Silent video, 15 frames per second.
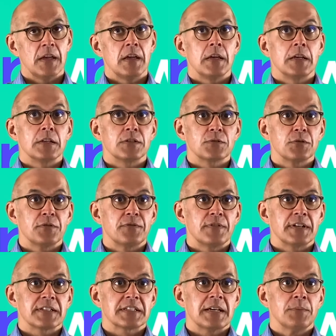So, for
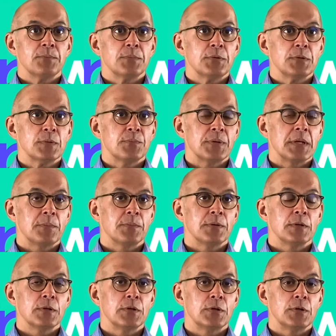example, people
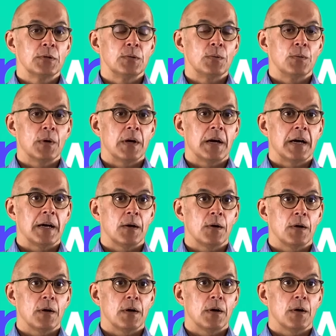who are
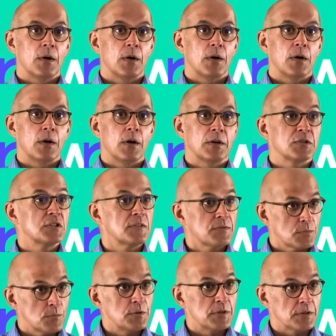shift
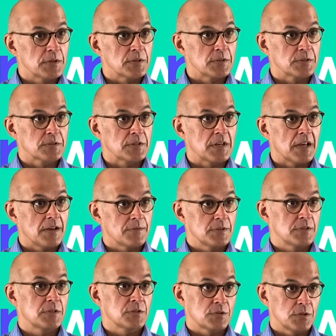workers and have a
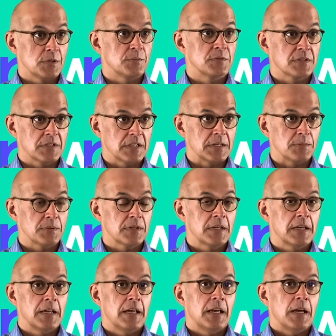disturbed sleep
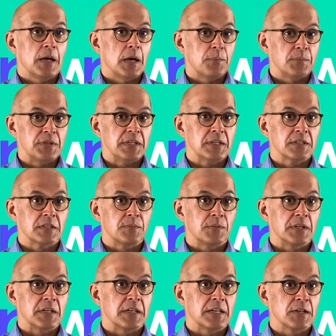appear to be
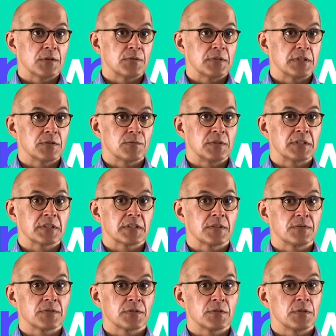at increased risk
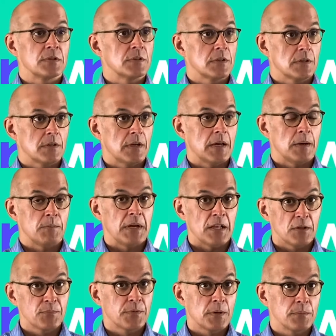of certain
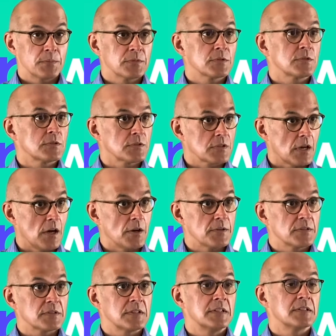health problems such as heart
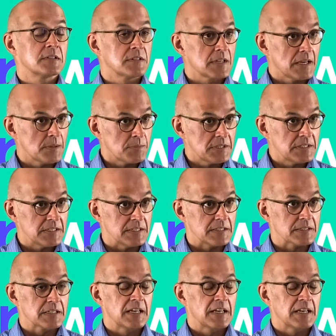disease and diabetes.